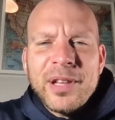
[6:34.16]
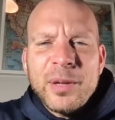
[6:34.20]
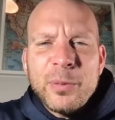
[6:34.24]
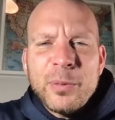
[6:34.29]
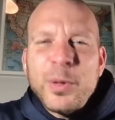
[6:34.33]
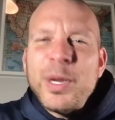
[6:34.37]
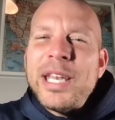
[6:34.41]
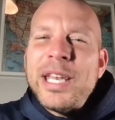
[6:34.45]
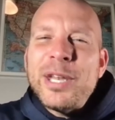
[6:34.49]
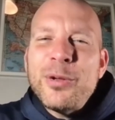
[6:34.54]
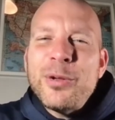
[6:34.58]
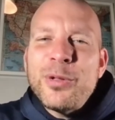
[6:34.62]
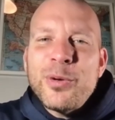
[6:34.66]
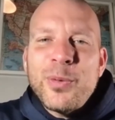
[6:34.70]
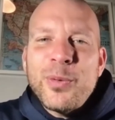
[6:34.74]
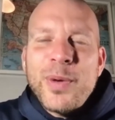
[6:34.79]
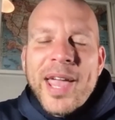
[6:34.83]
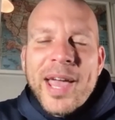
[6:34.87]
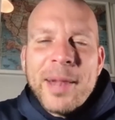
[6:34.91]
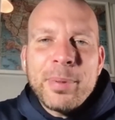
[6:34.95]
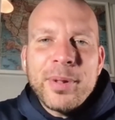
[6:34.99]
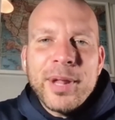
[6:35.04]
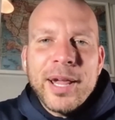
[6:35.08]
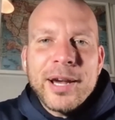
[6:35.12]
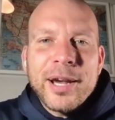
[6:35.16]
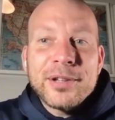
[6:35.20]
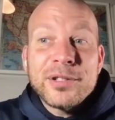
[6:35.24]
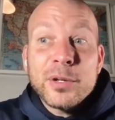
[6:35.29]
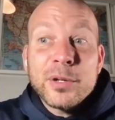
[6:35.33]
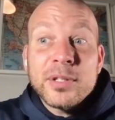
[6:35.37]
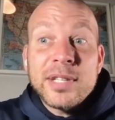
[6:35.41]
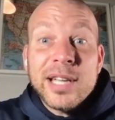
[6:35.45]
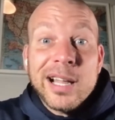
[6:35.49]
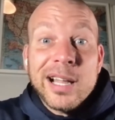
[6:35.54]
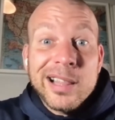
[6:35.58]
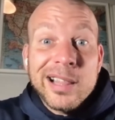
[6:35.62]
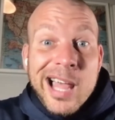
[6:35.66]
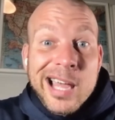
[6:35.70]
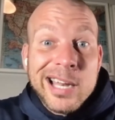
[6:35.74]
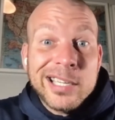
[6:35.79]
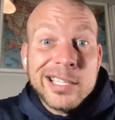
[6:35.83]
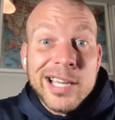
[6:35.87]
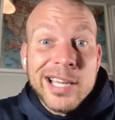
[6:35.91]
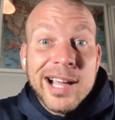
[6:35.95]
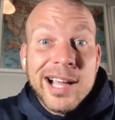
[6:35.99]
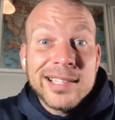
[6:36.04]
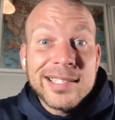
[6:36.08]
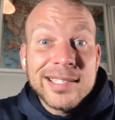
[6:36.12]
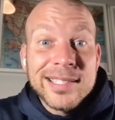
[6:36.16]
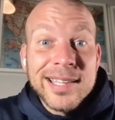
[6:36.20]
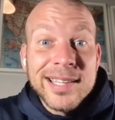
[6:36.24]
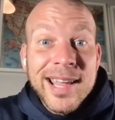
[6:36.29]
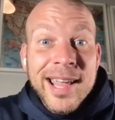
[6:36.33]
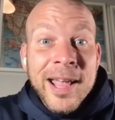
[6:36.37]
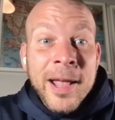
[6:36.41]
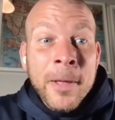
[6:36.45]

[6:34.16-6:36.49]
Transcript: knew that we had players that were going to take a lot of shots.